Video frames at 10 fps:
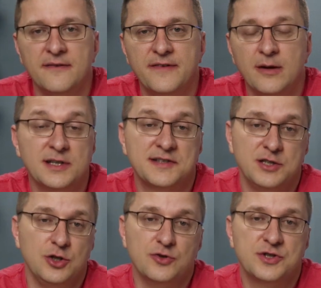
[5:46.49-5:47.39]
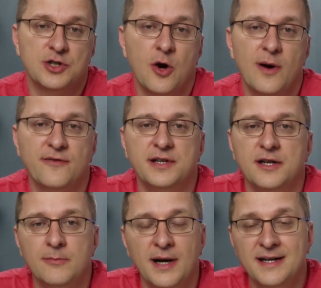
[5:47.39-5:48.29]
Families that used to go every
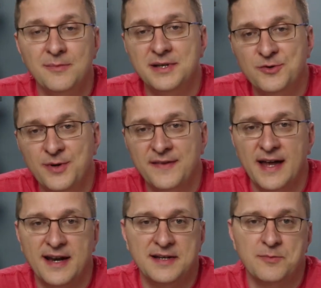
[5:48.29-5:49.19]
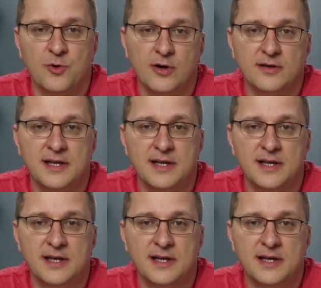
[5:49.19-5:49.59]
year might not be doing that anymore.